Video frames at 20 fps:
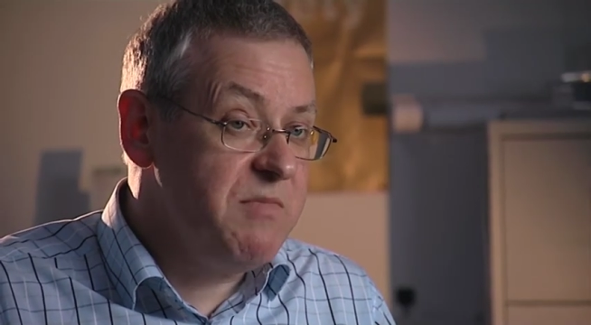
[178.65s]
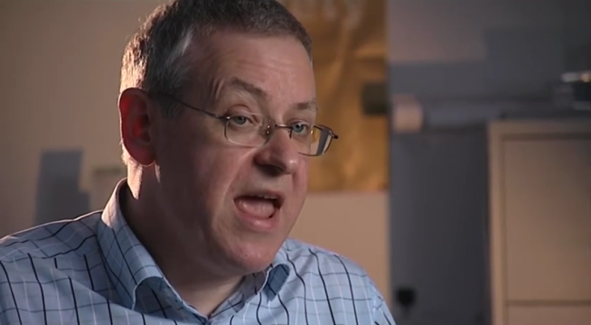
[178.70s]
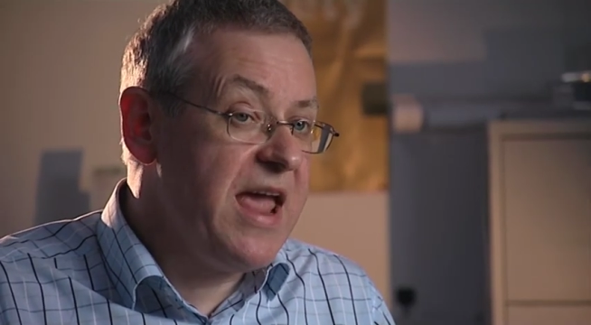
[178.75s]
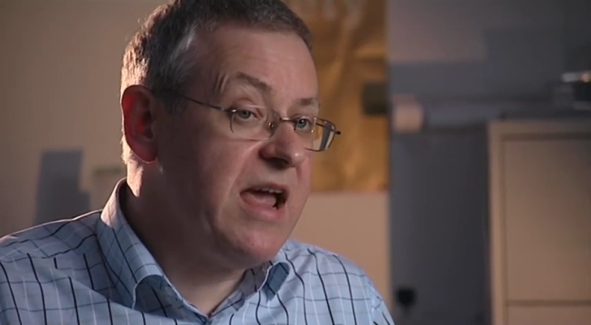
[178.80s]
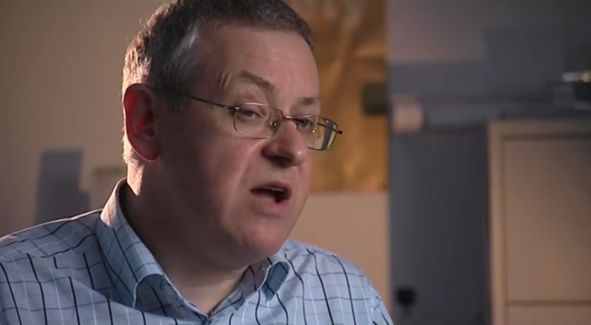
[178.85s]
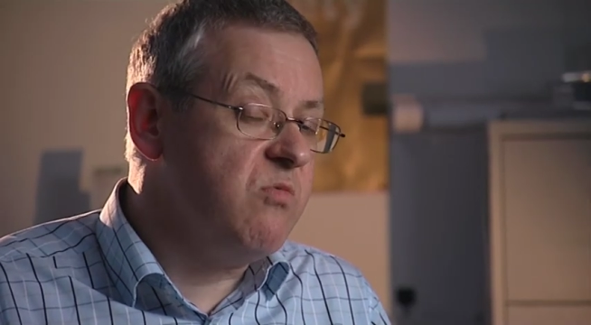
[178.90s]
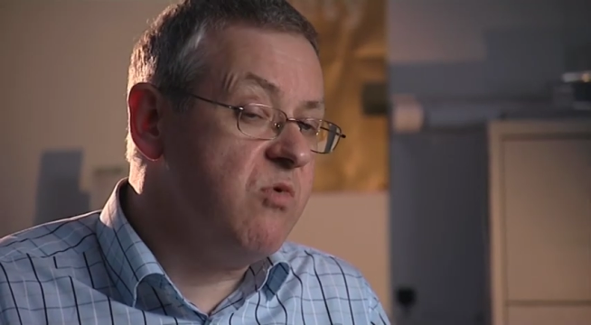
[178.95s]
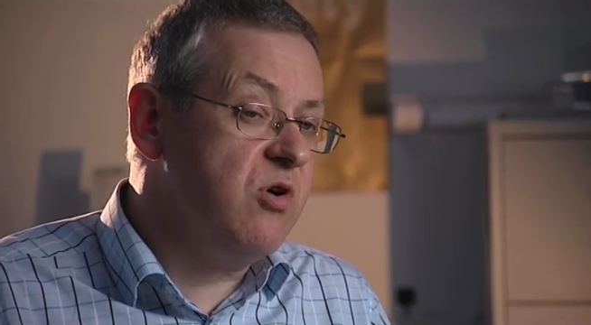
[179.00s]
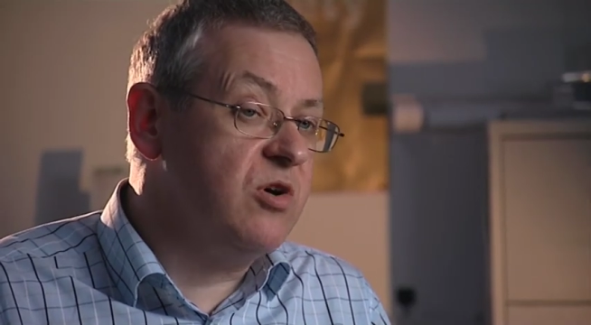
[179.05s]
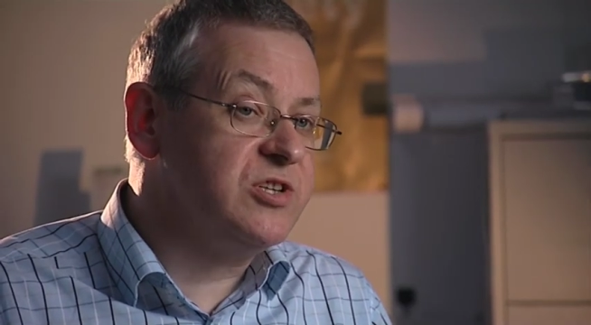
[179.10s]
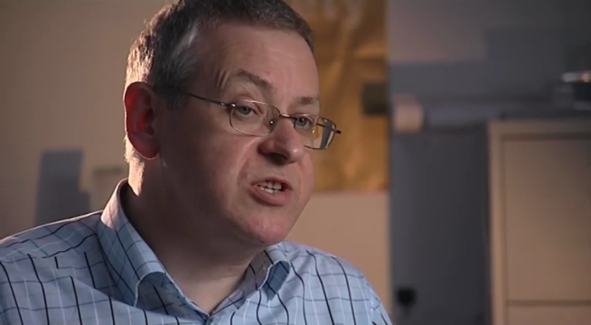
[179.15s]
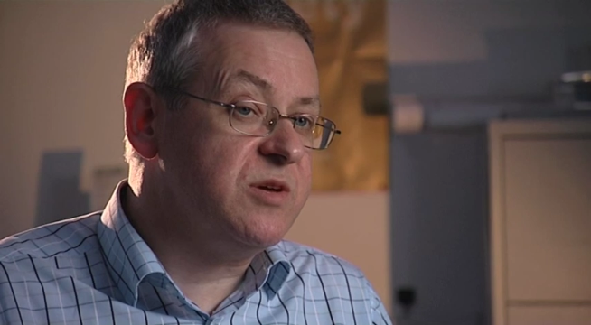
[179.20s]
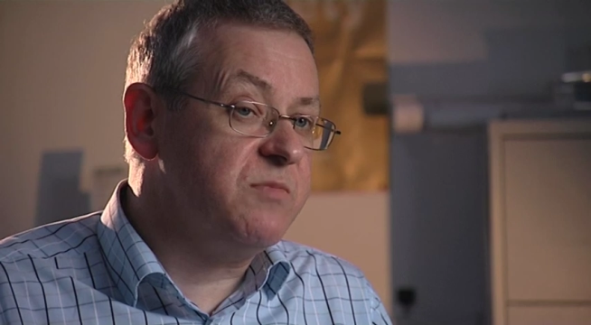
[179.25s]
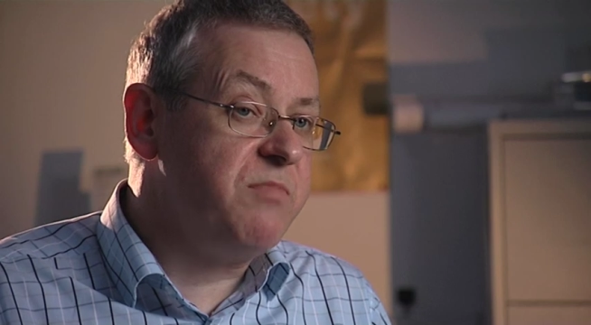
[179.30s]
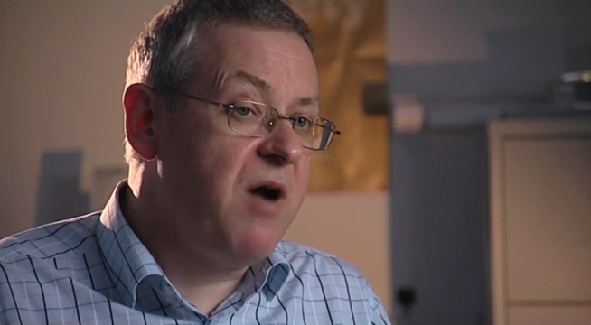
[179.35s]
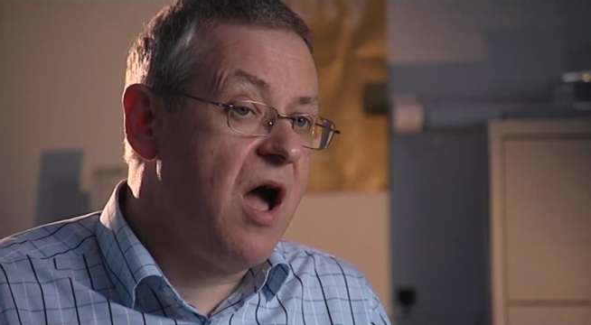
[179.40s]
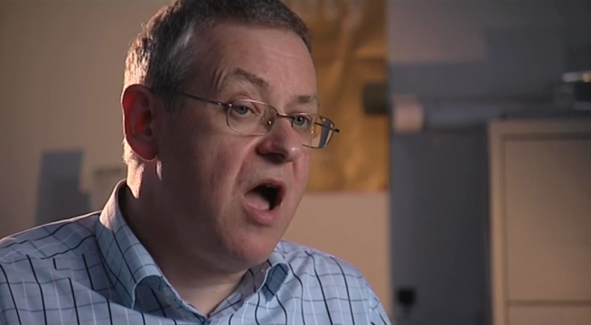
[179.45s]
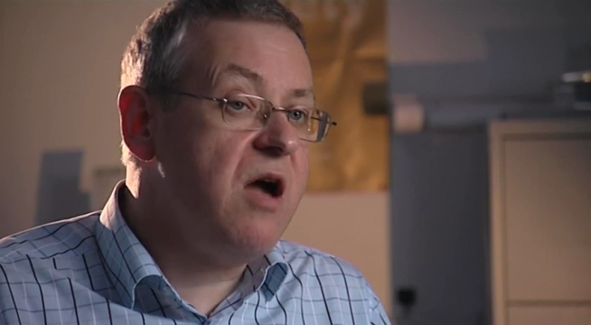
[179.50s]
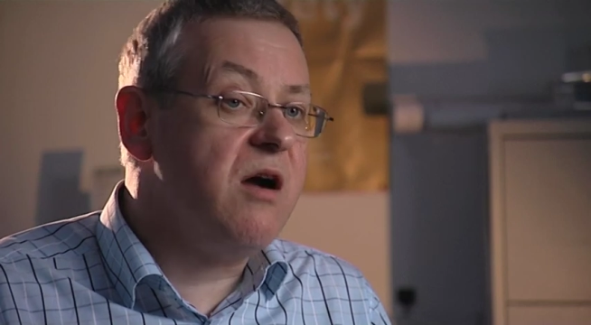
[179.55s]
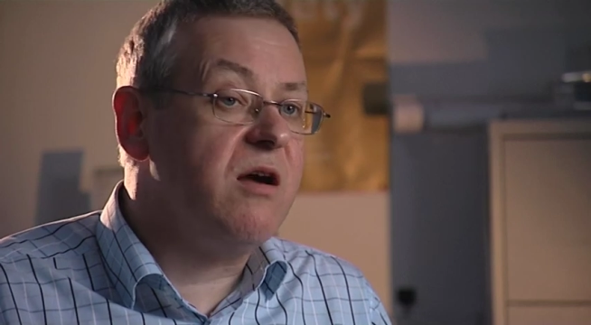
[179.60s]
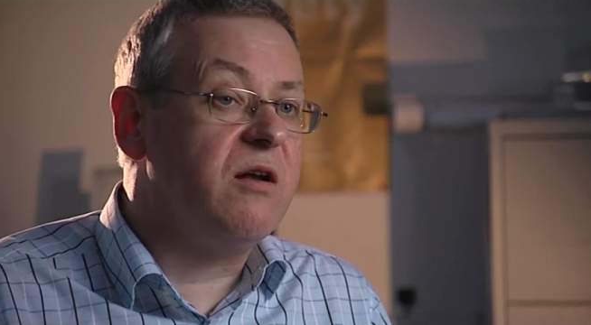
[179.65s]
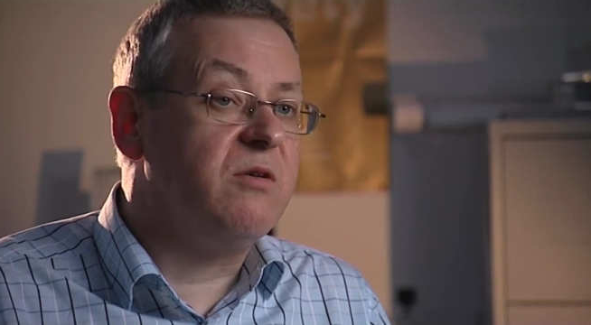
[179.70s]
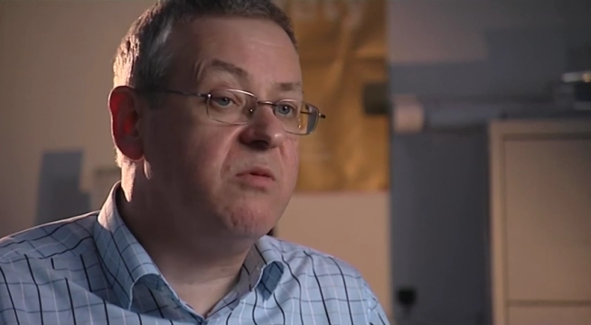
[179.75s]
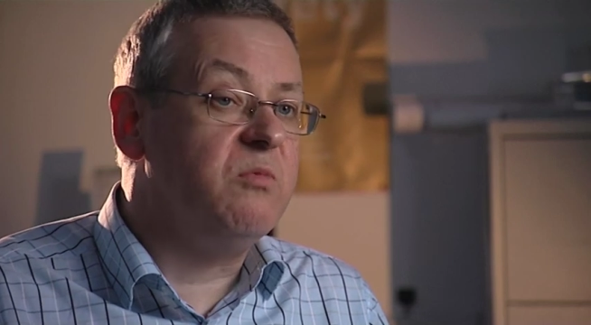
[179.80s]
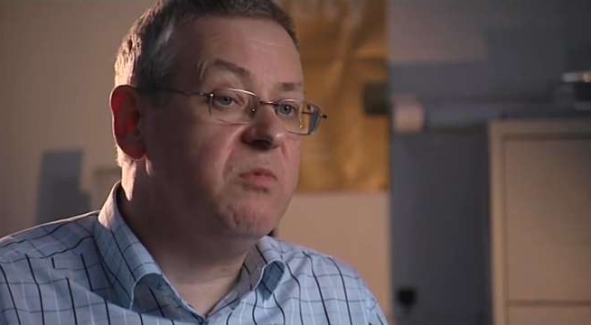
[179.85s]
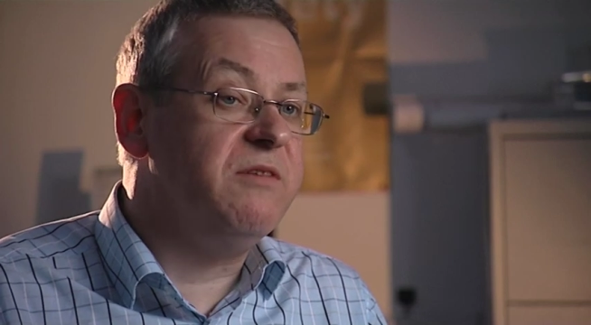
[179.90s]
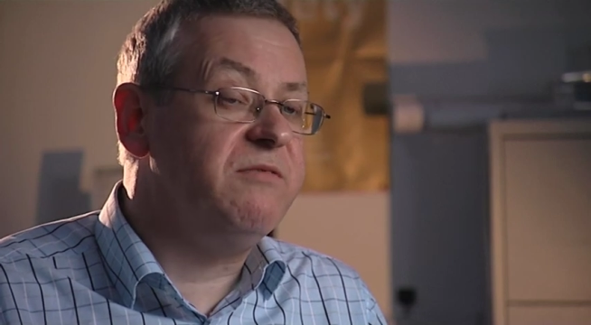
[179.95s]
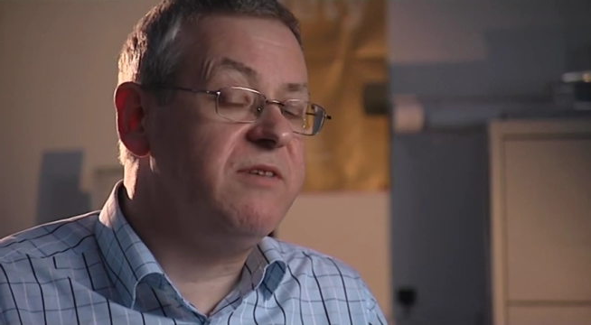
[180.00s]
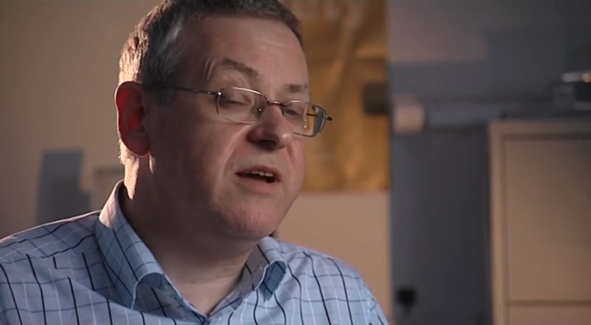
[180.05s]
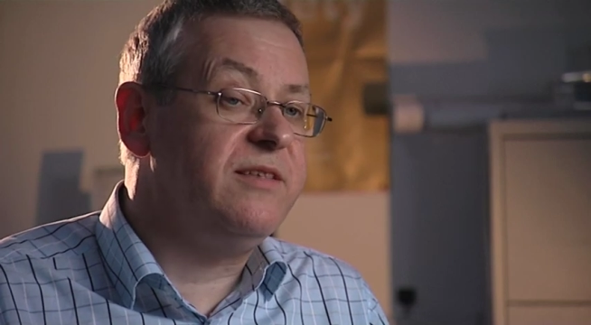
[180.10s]
megawatts of power,
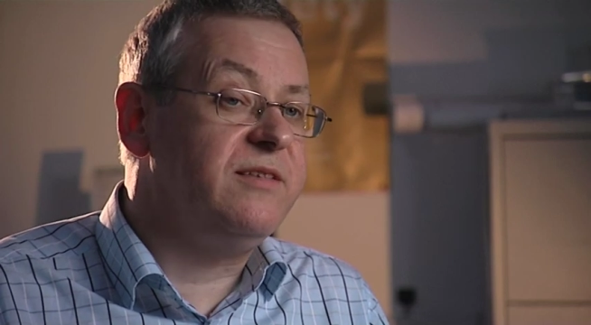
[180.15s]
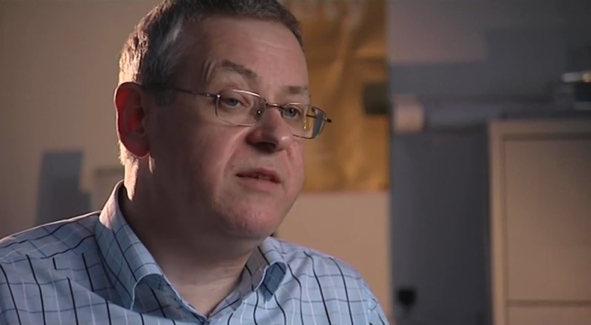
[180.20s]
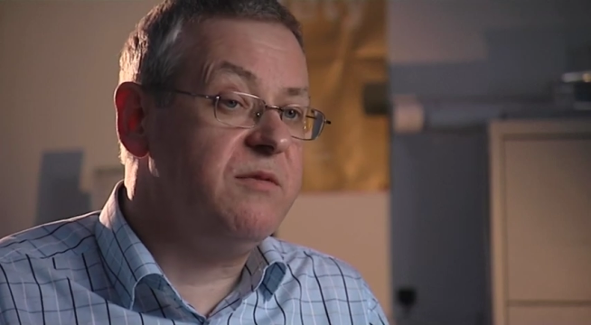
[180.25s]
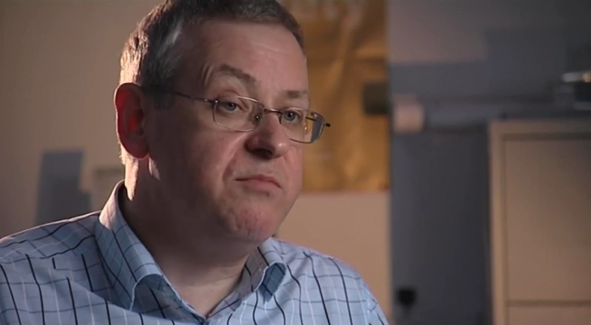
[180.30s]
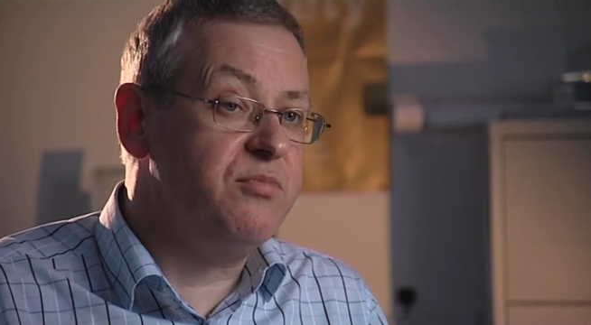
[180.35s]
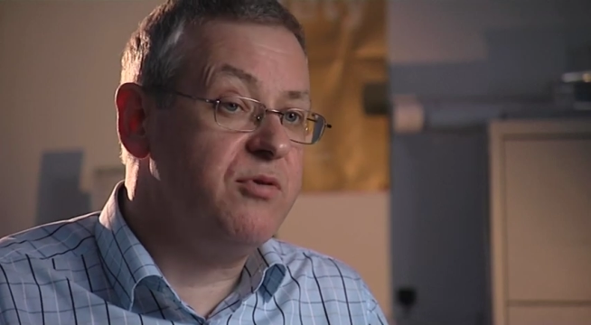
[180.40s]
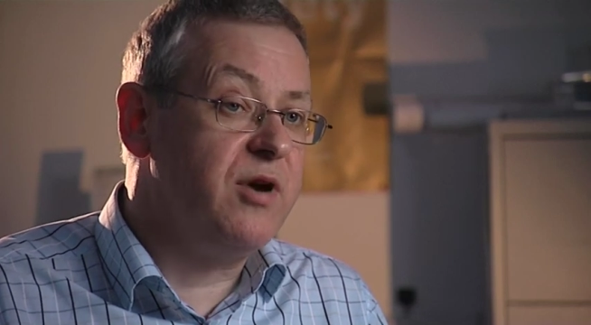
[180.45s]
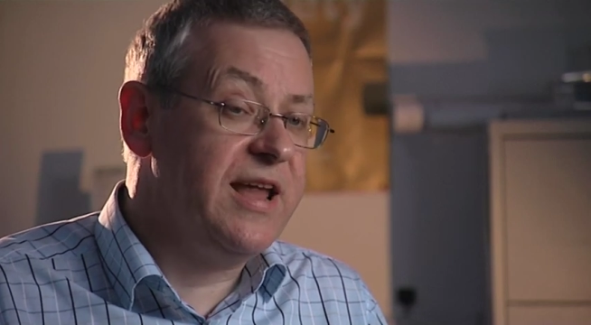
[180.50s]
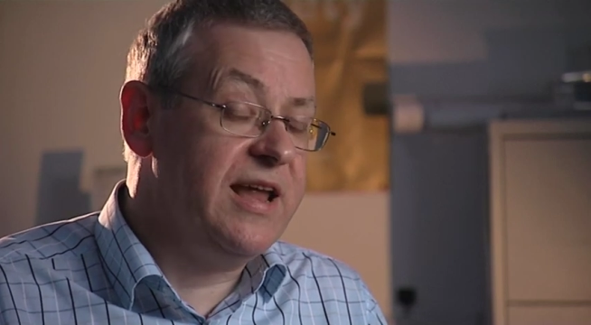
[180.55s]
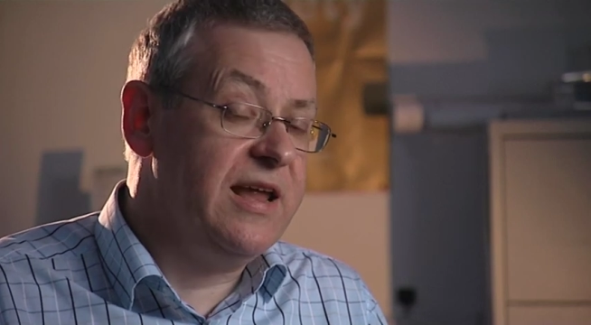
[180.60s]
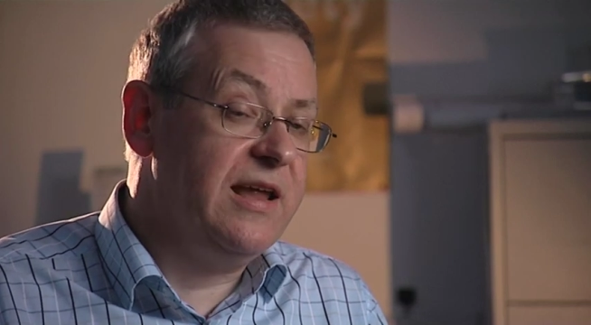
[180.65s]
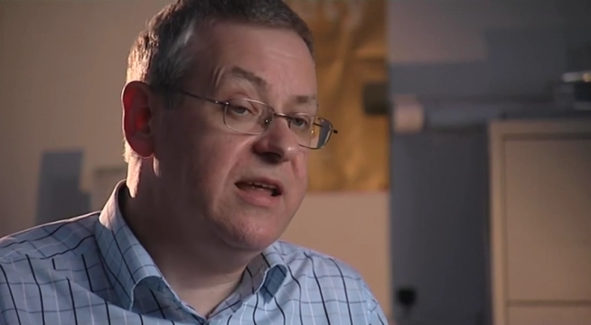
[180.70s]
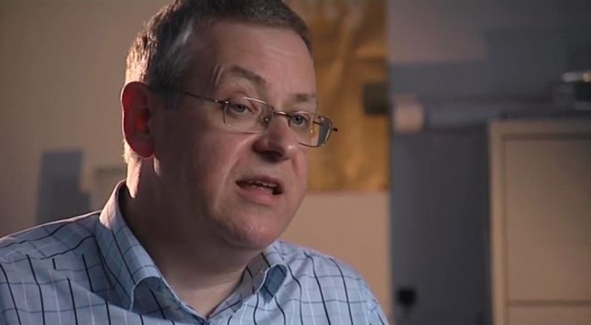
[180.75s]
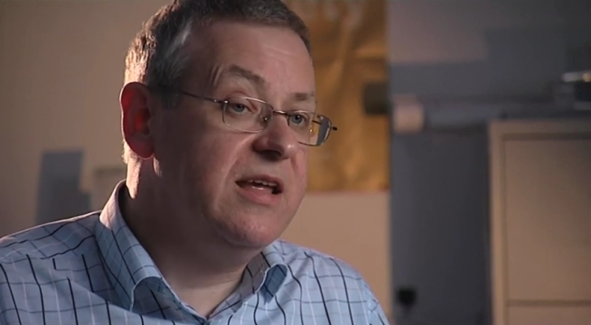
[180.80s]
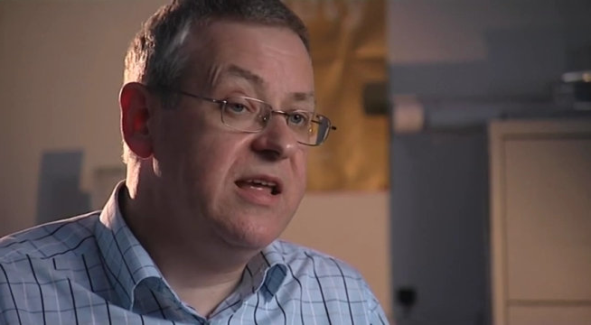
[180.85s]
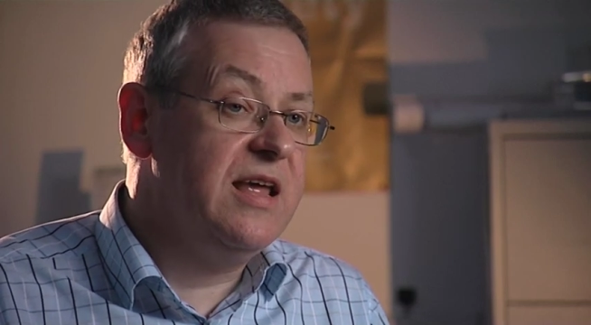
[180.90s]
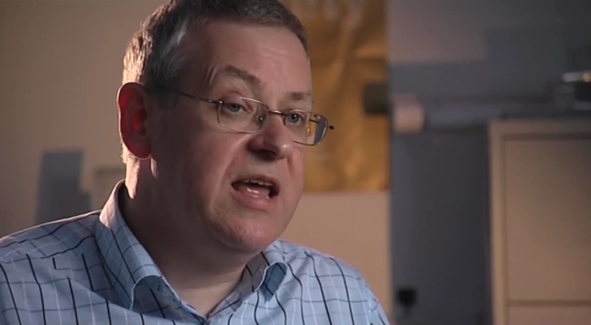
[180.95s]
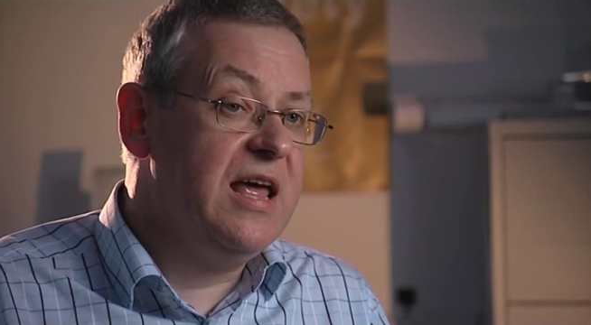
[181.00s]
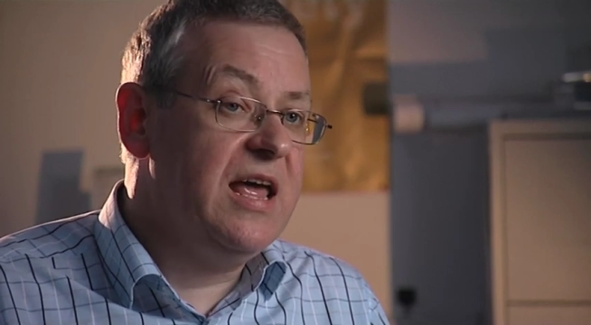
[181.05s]
we've had to bring